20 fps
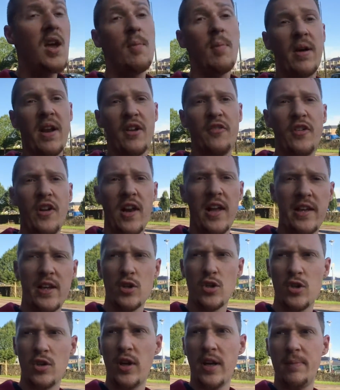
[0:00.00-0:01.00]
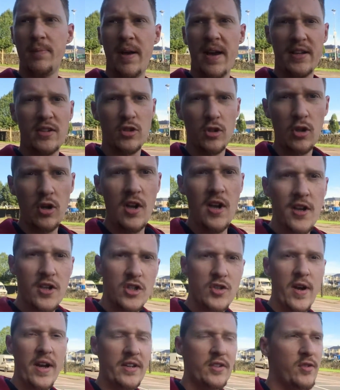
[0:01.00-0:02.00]
But I feel like I should get back to
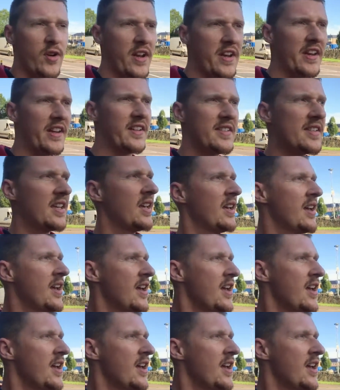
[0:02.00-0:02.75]
strength trainings.